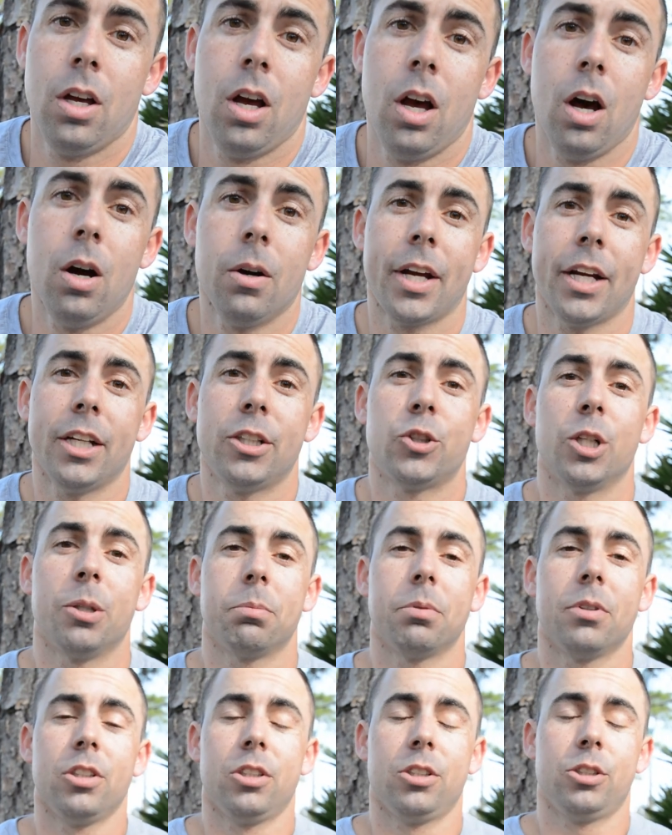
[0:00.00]
Okay, Trip,
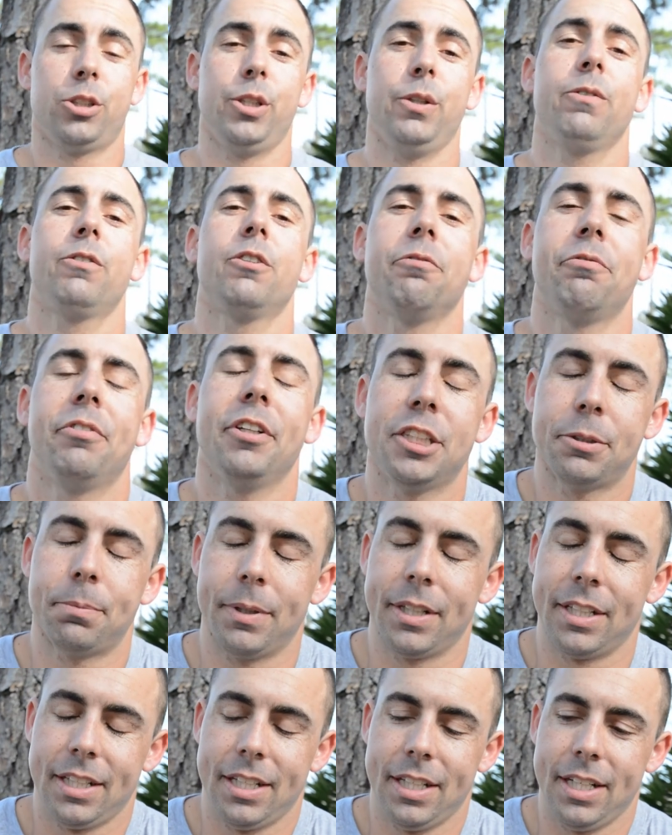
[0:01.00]
so you've convinced
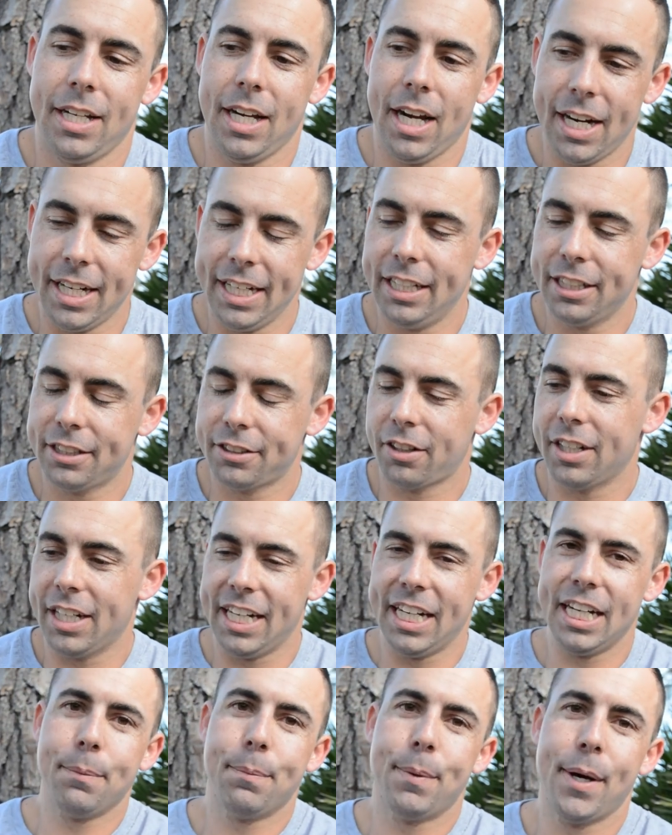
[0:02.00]
me. I need to start
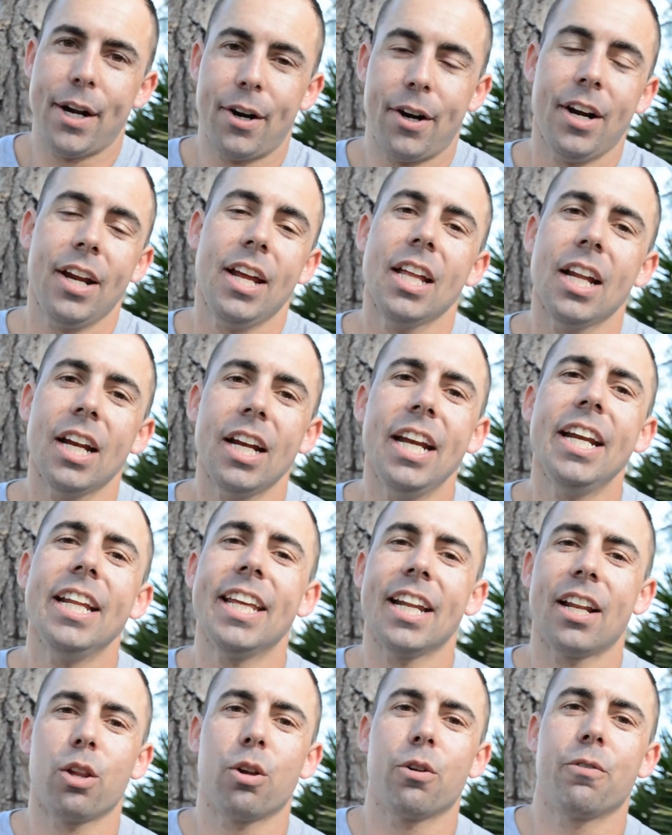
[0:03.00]
eating better, and I need to
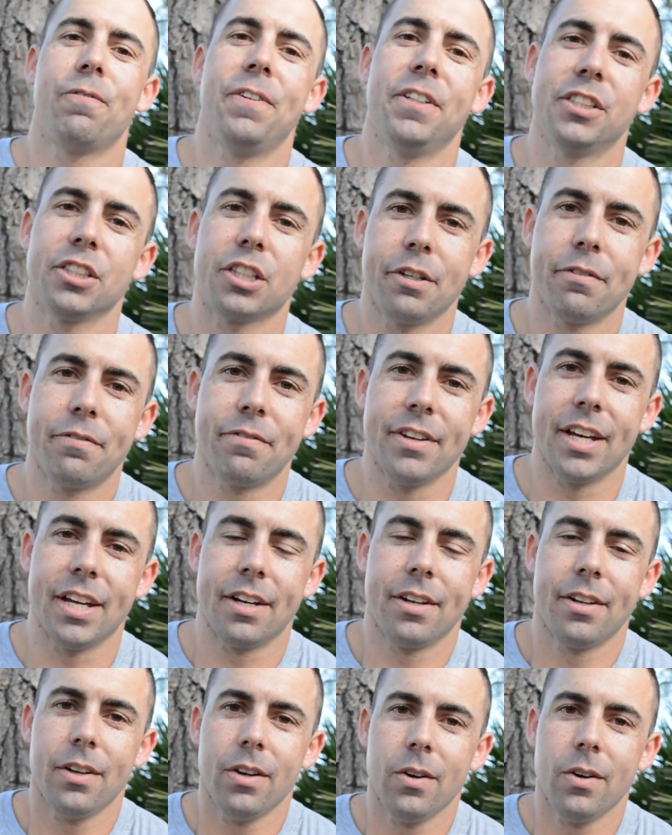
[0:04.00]
get a little physically fit.